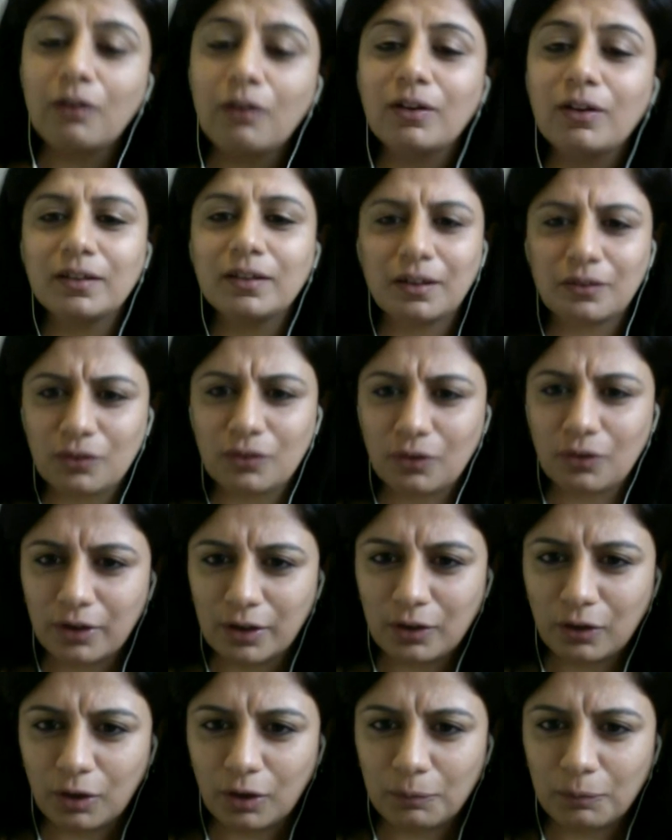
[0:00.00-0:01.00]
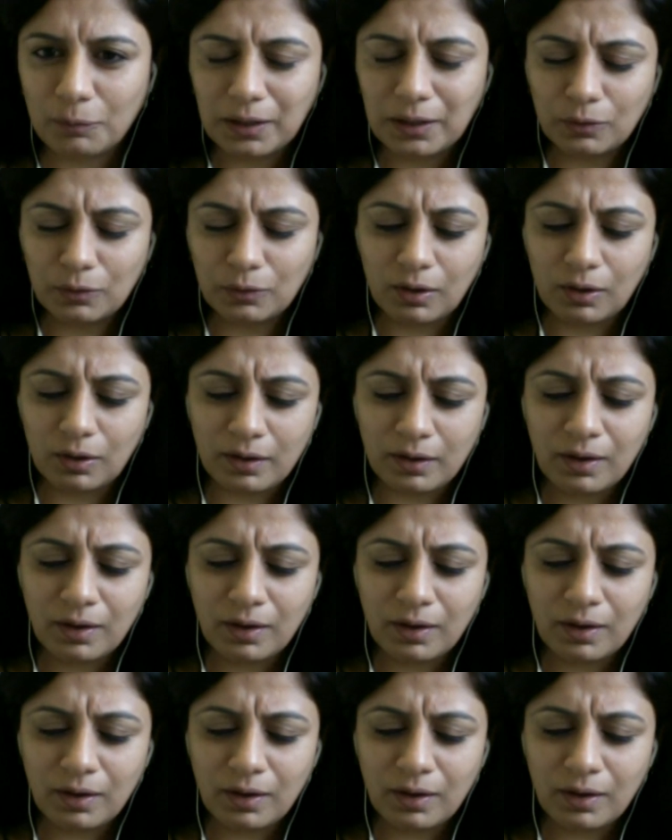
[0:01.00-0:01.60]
can that story not be told?